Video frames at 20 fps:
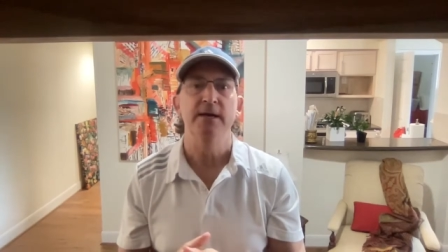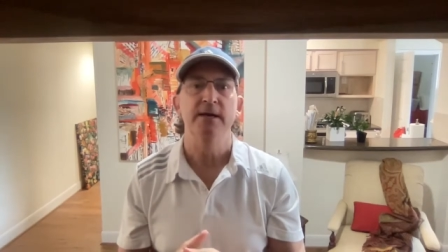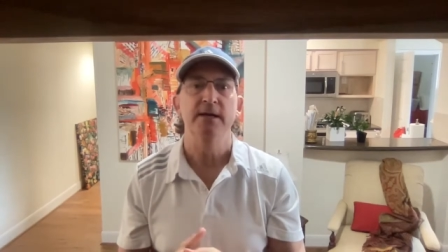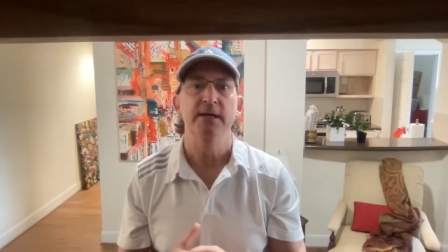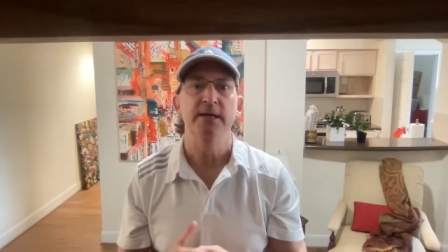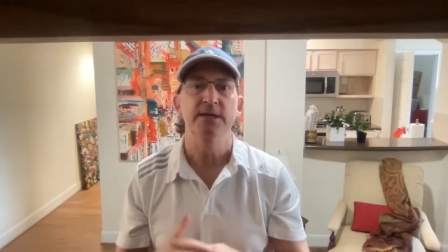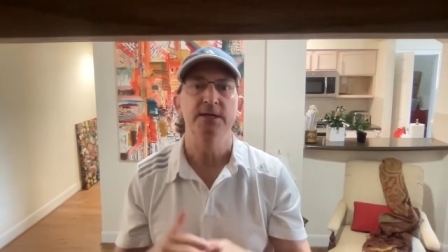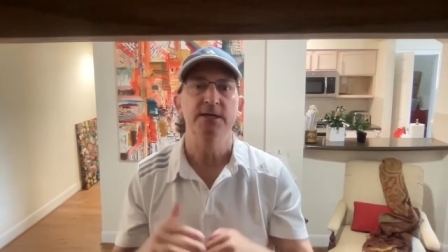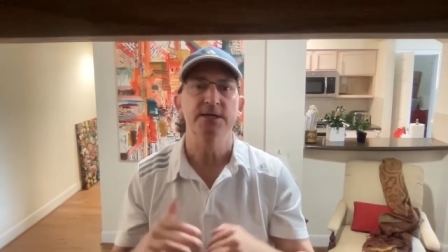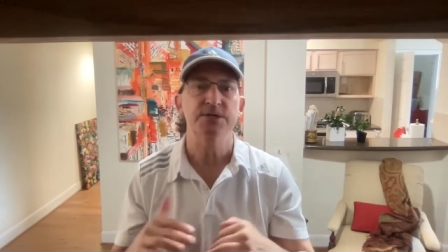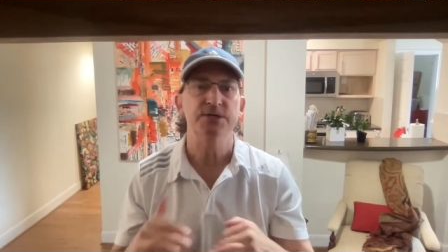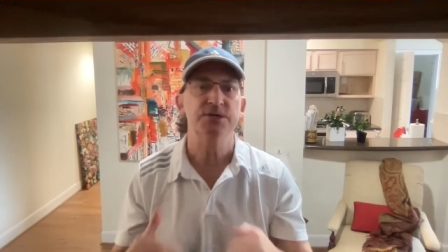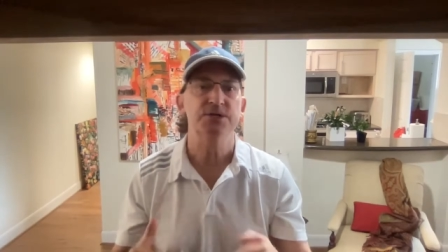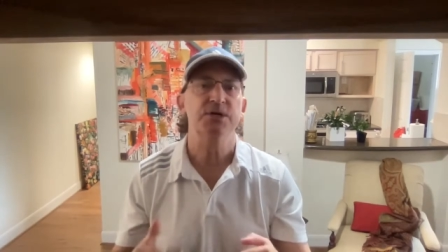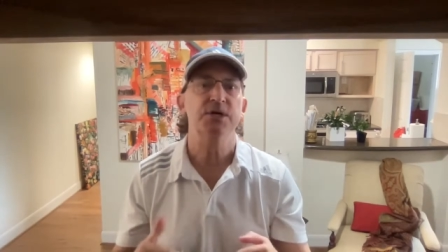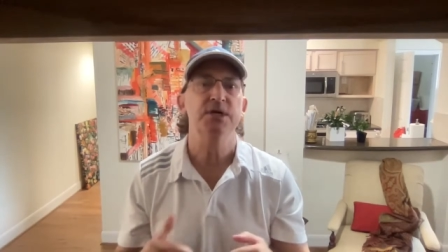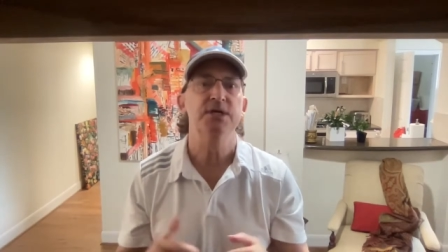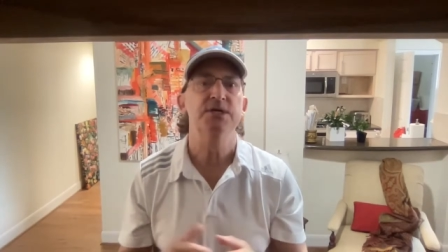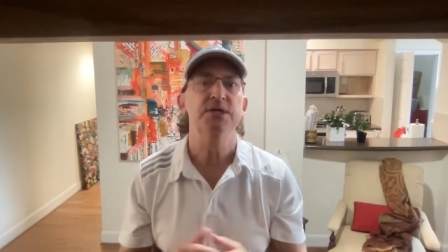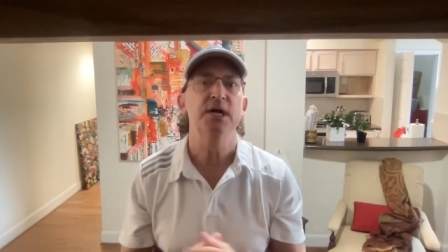And this is
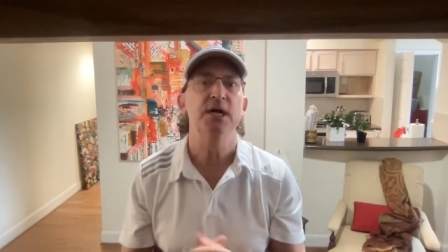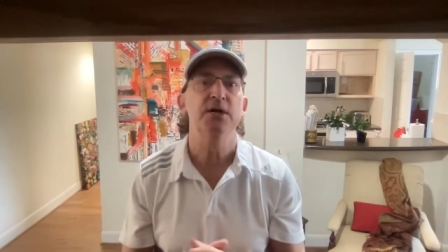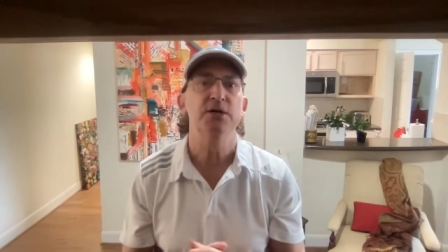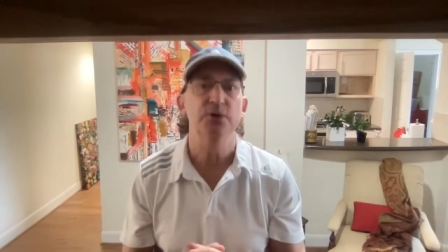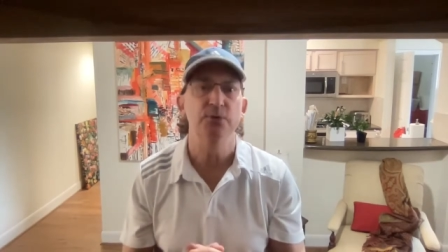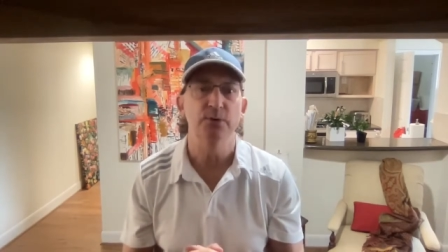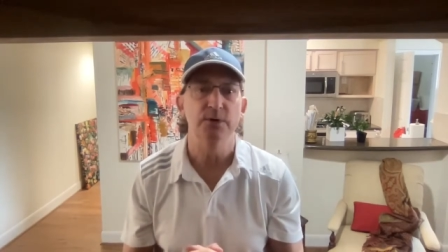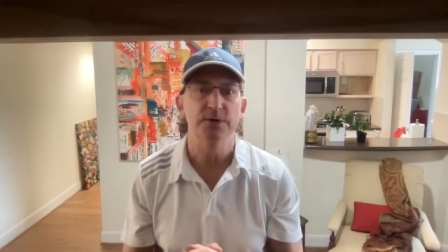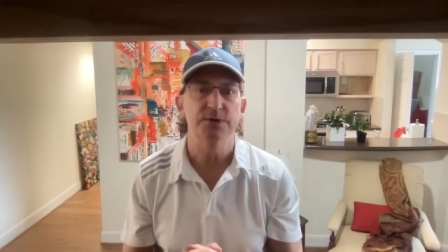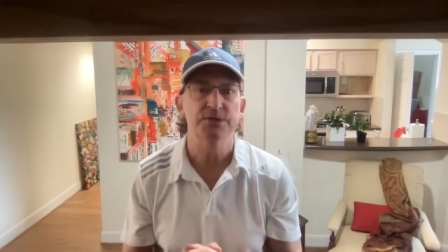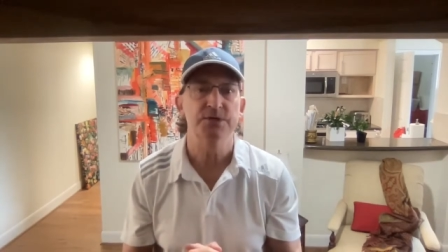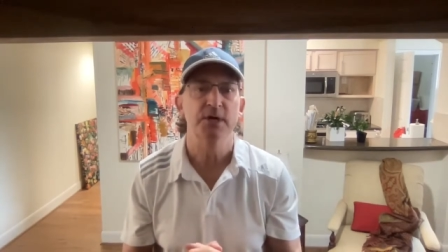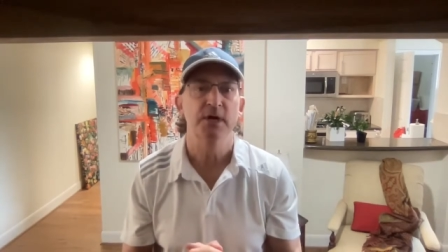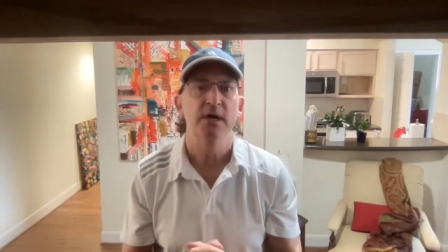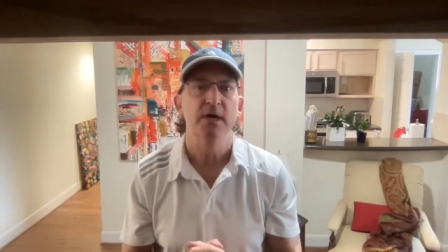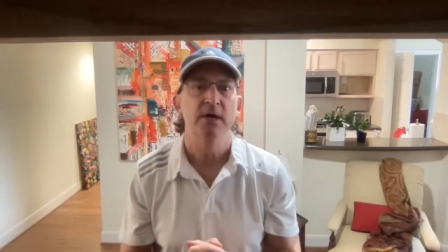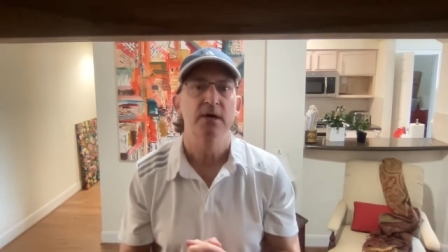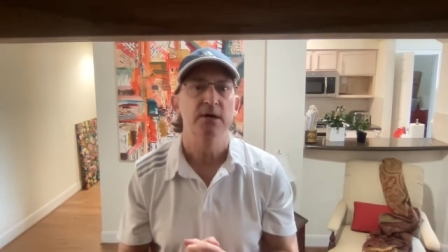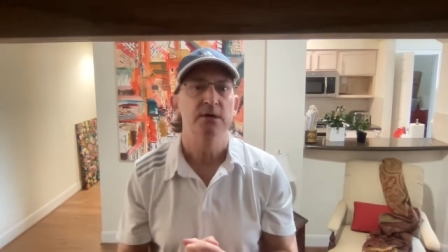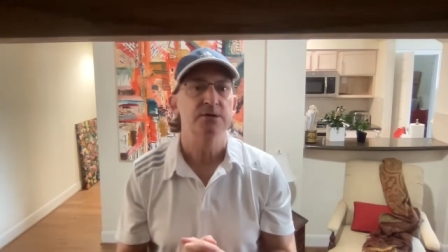continuous.
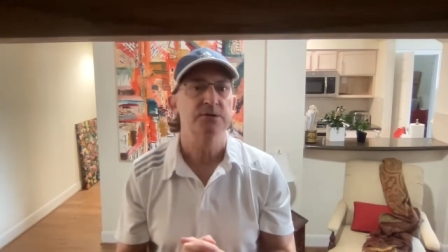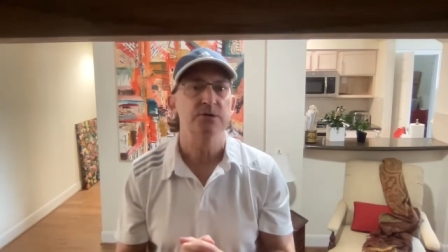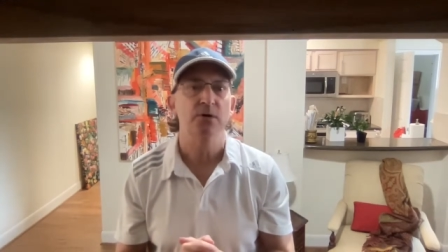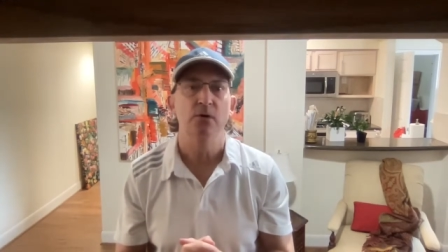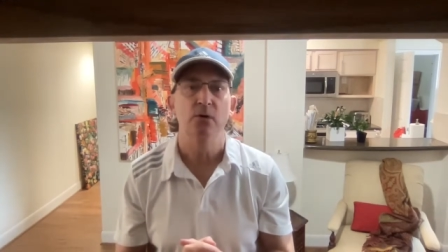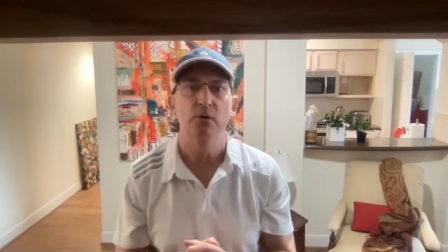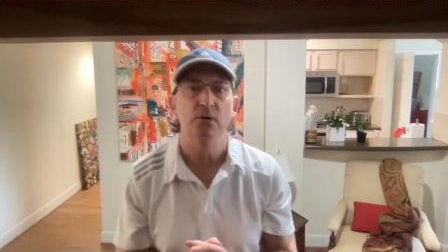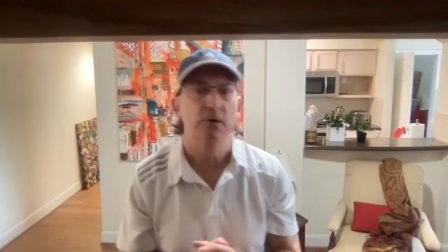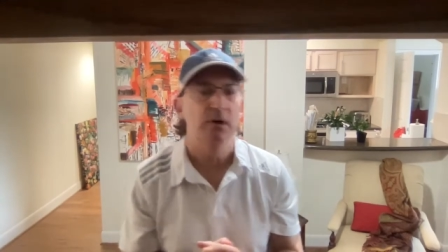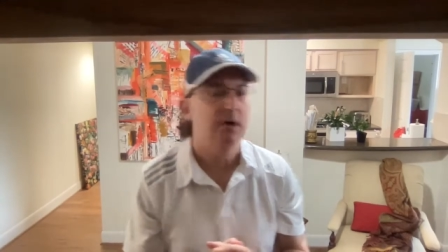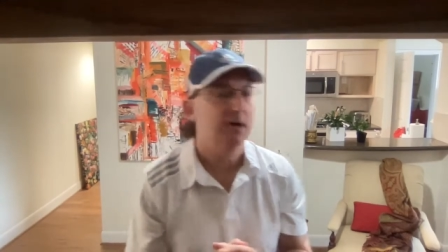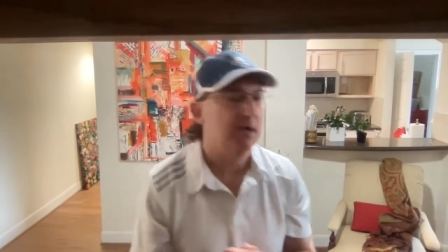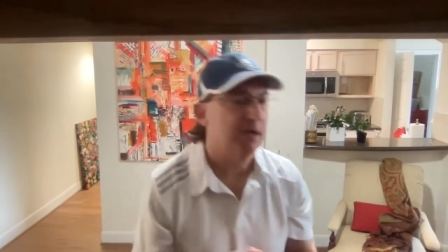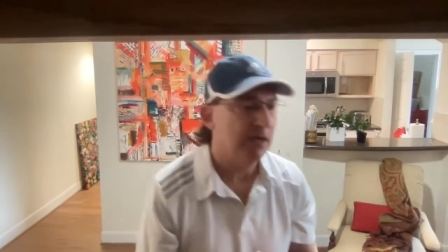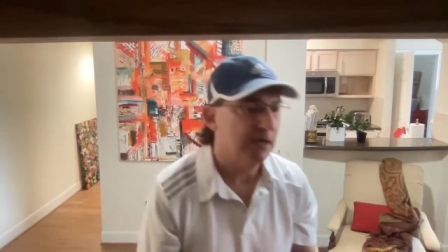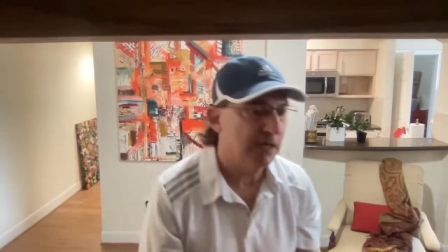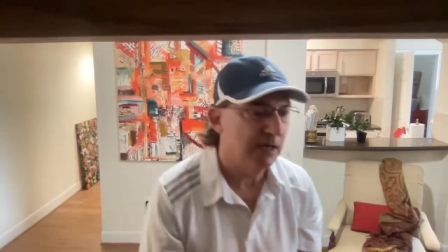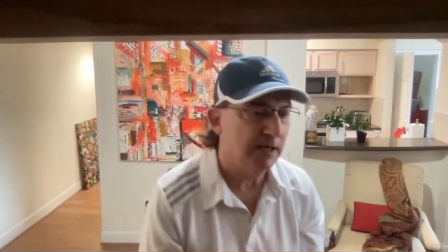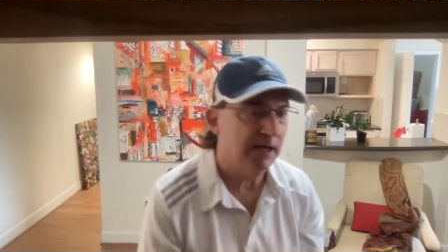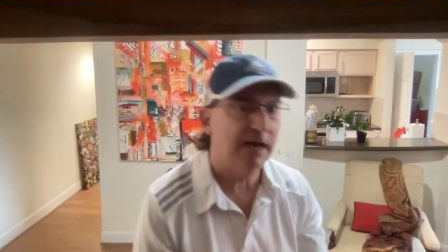So
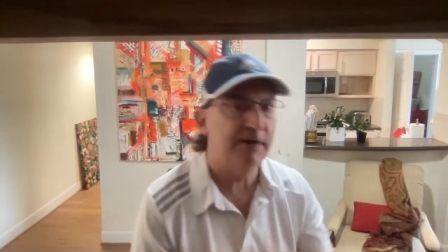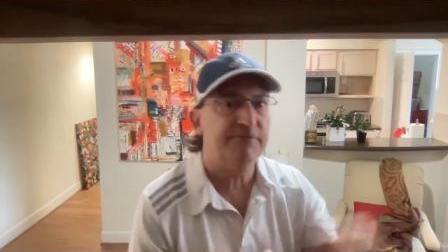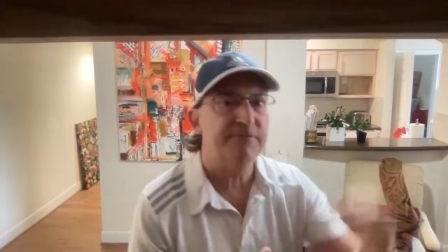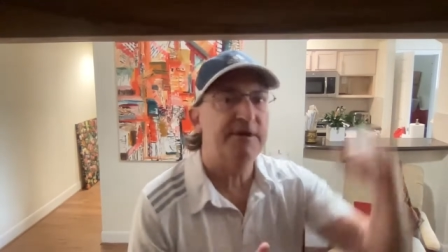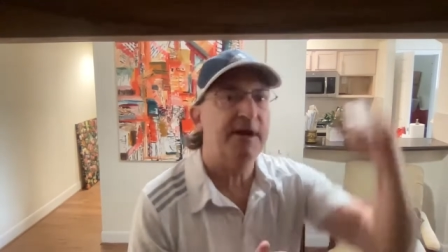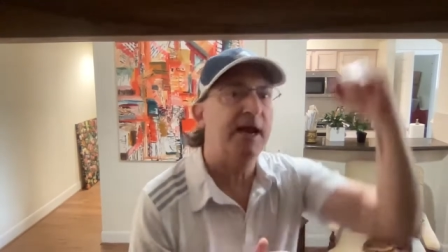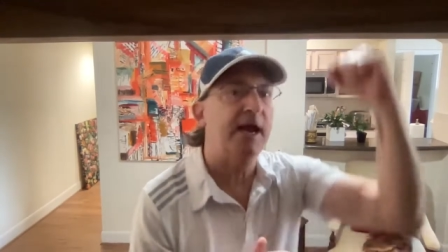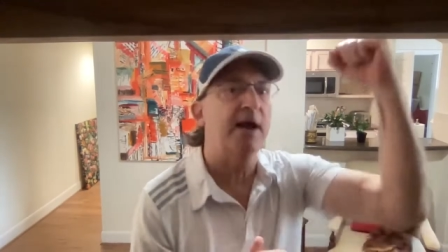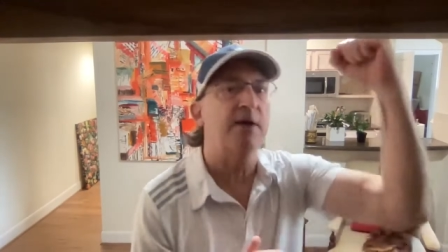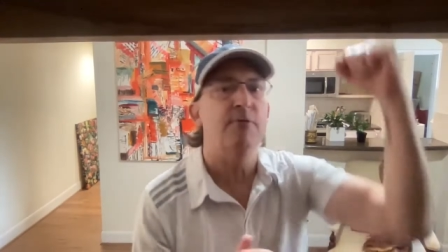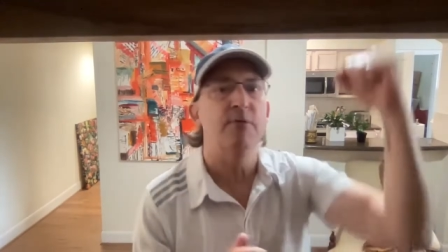left hand,